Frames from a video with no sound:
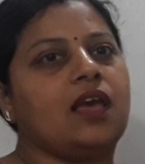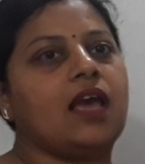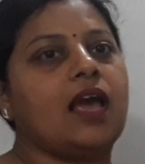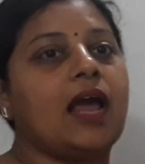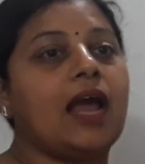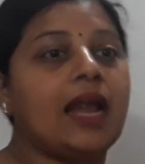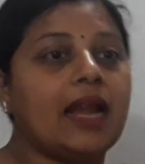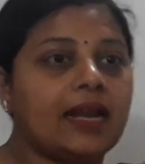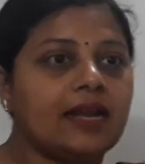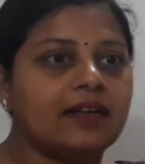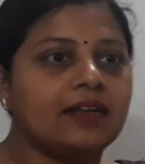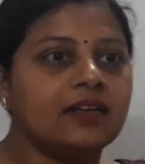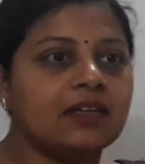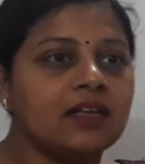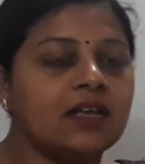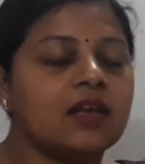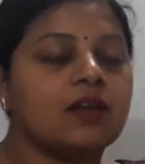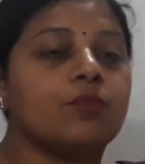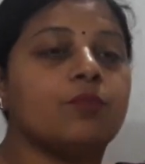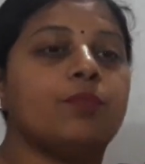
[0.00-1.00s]
and
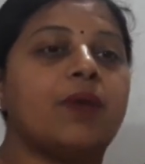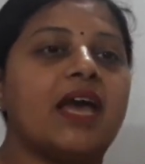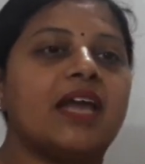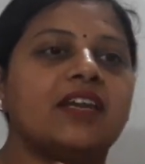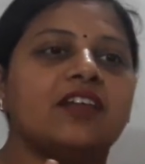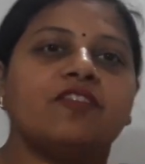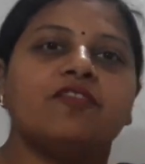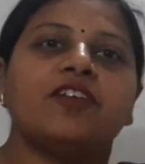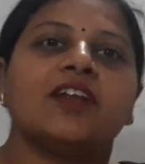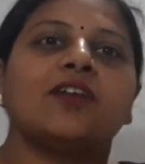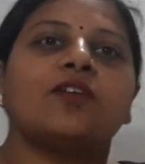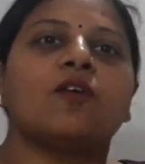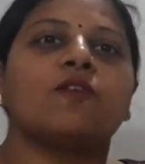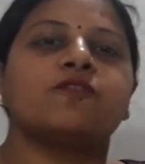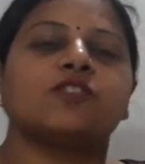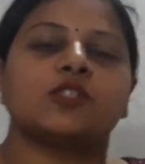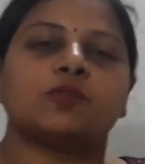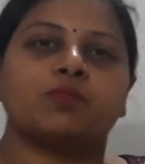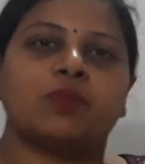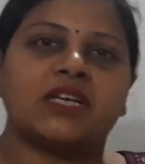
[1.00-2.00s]
benefit
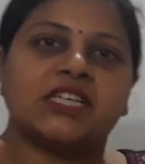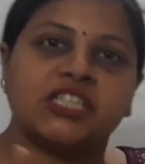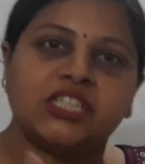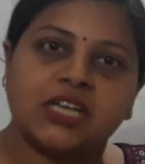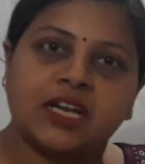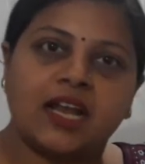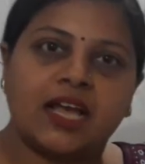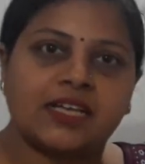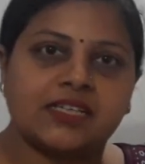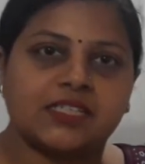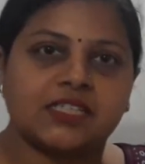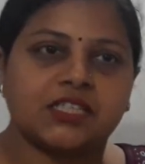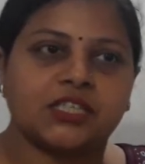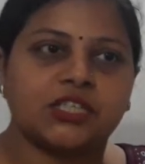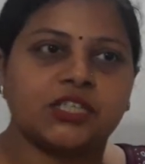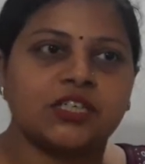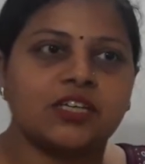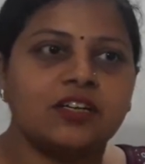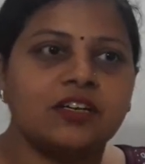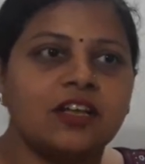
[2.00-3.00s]
of
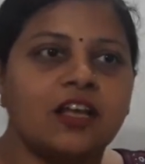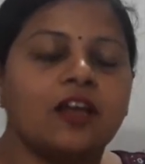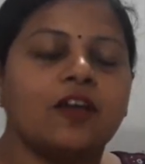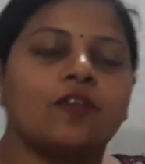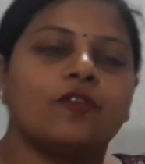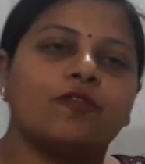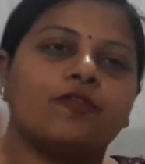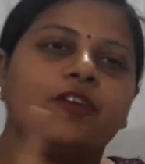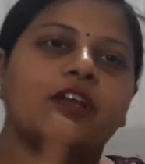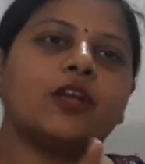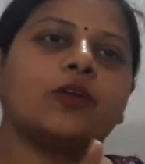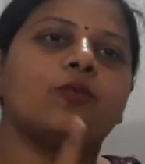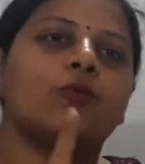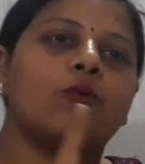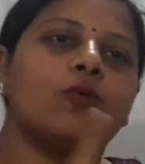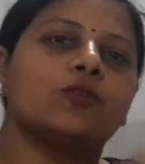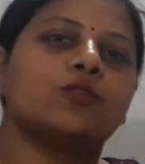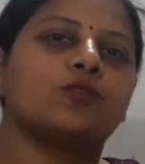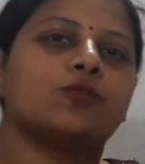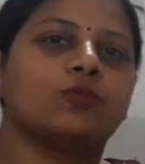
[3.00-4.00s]
specialization will
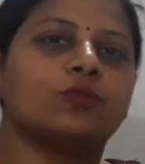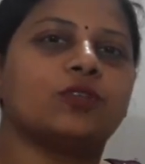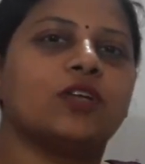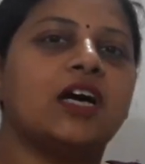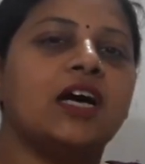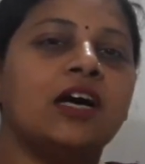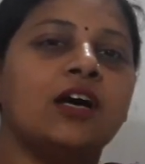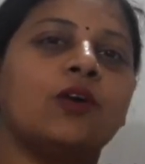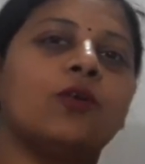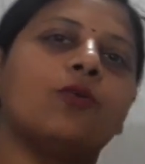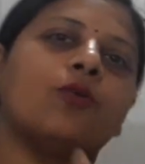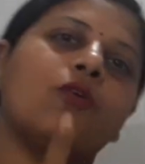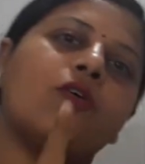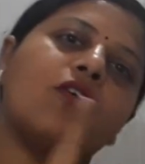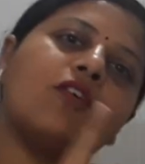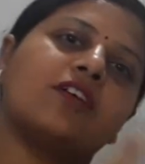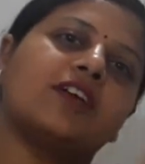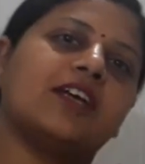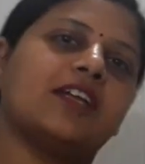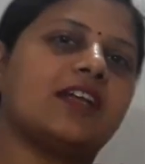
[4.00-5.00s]
go to the
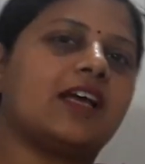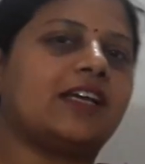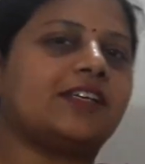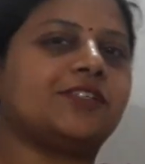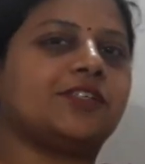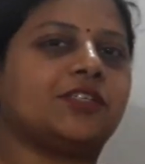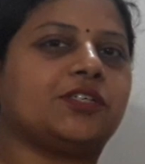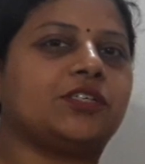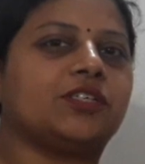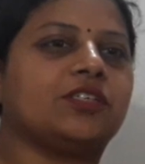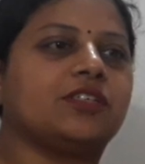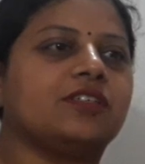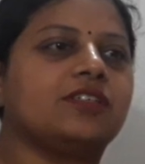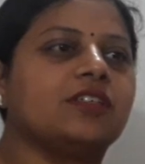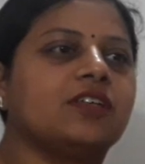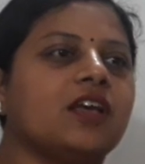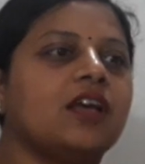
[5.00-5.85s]
organization.